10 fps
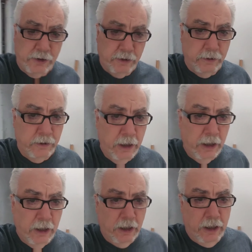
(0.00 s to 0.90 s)
So
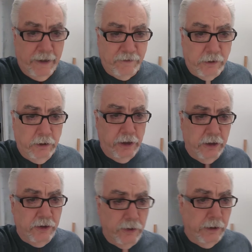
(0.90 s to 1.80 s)
I have to look
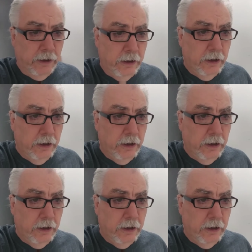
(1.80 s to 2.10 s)
into it.